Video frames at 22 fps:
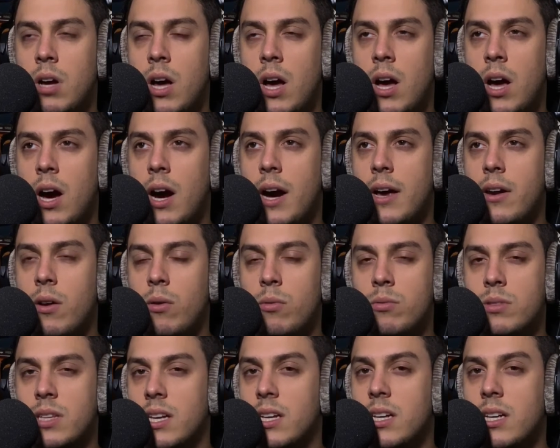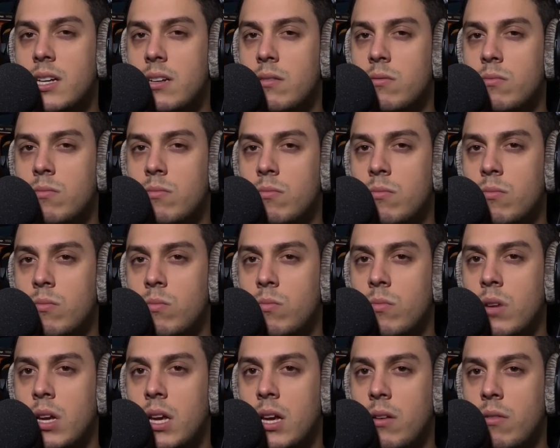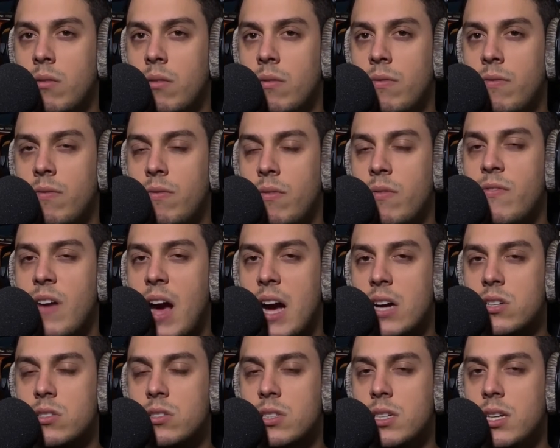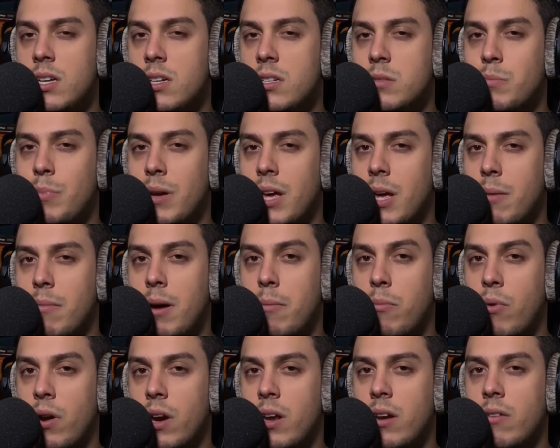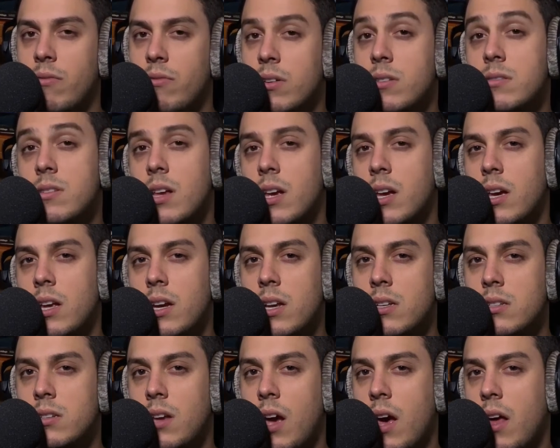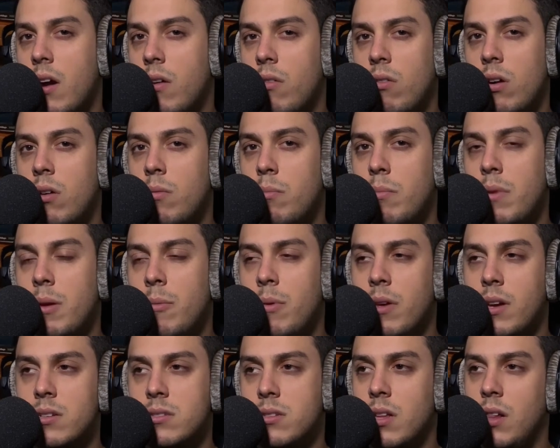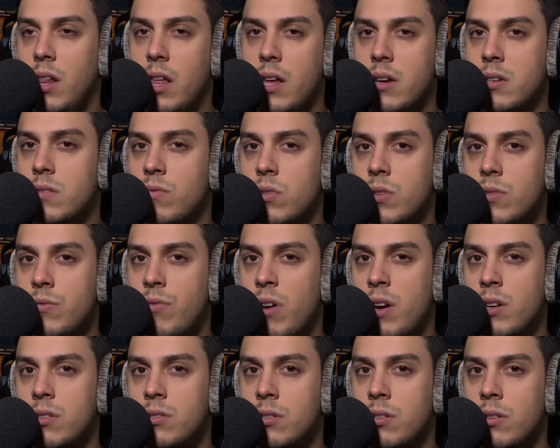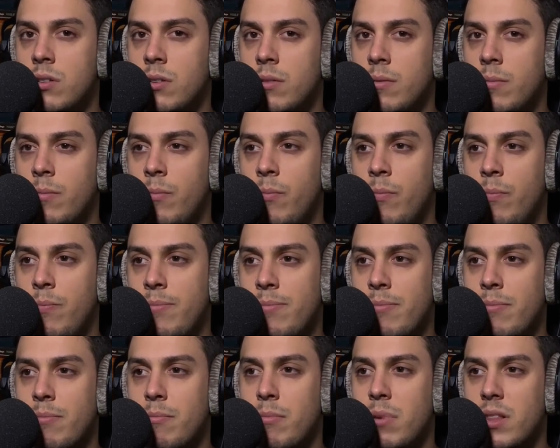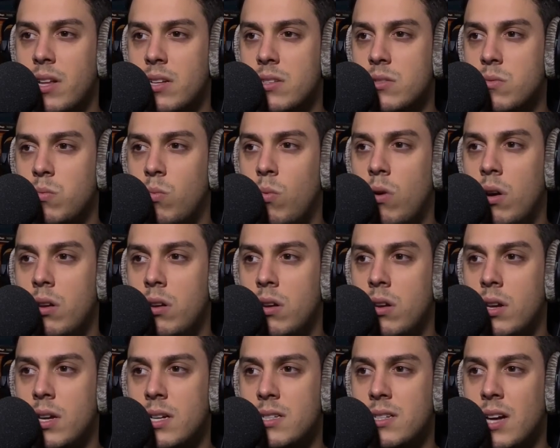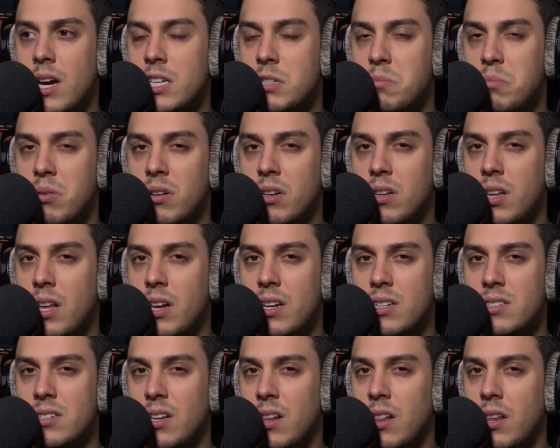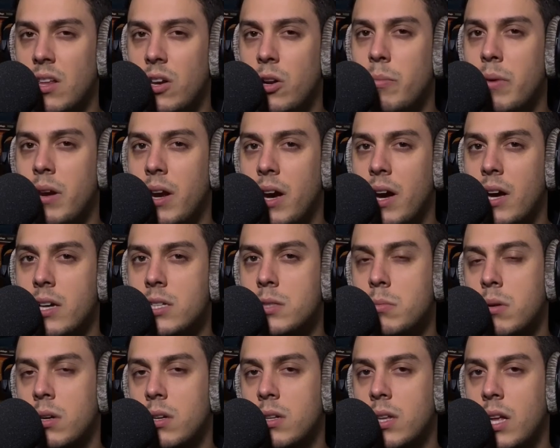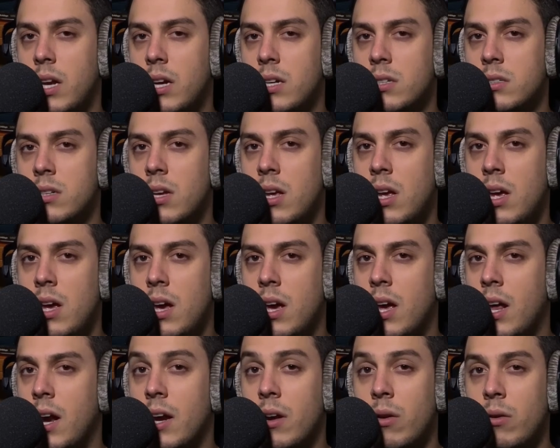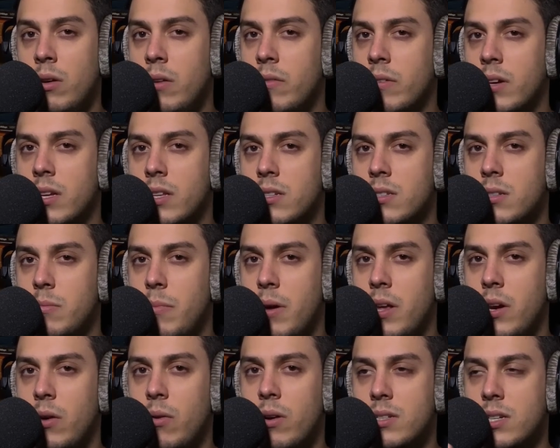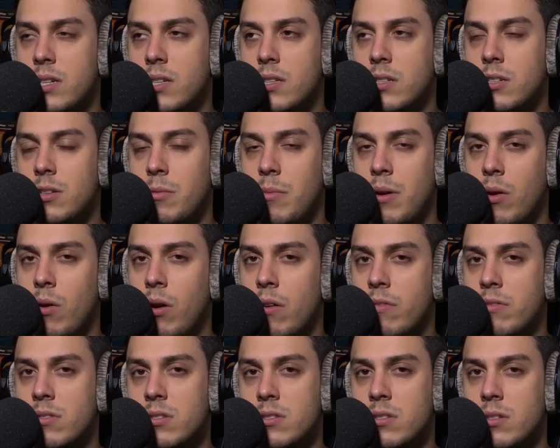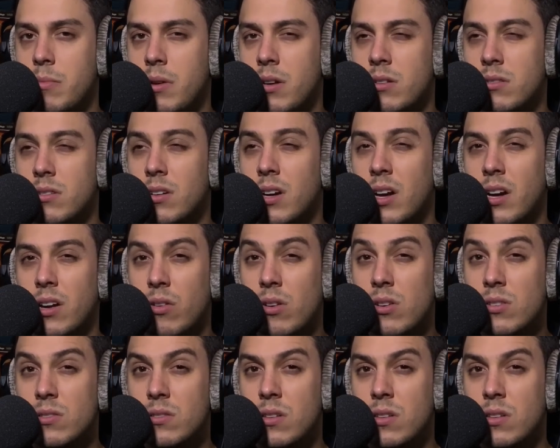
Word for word: I don't think it factually is, but in my brain it feels like it is. I don't know, maybe because the lettuce feels fresh. But that's one, it's iceberg lettuce. It's a little bit of iceberg lettuce. And I don't even get the tomato. I take the tomato off because tomatoes are kind of gross.